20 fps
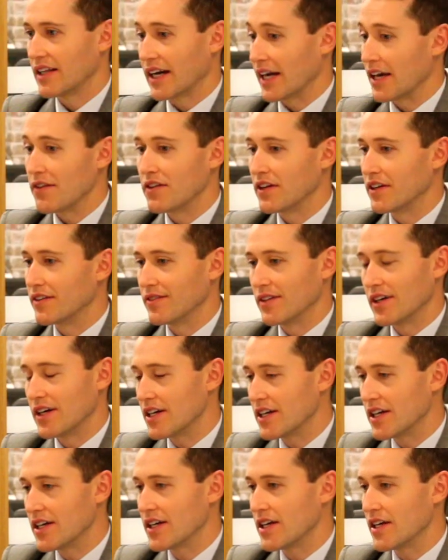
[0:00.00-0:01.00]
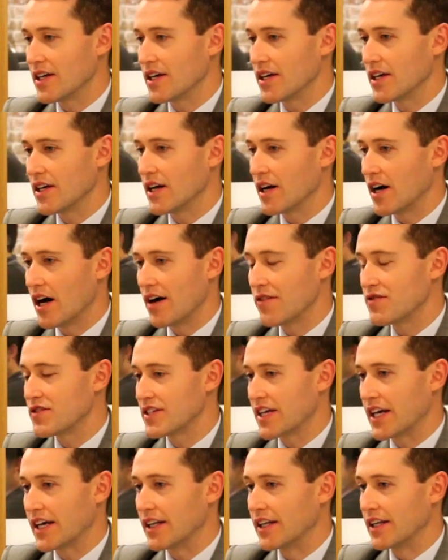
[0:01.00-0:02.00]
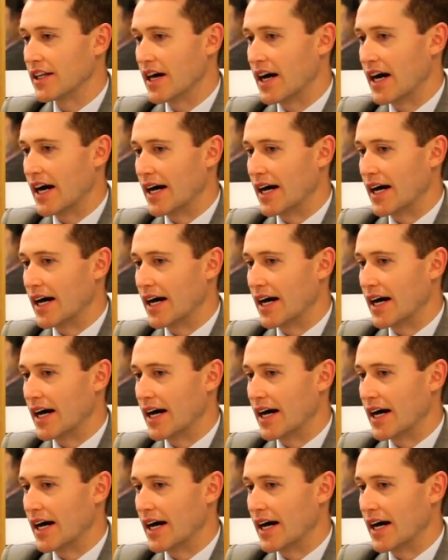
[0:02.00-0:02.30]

Like, even I've seen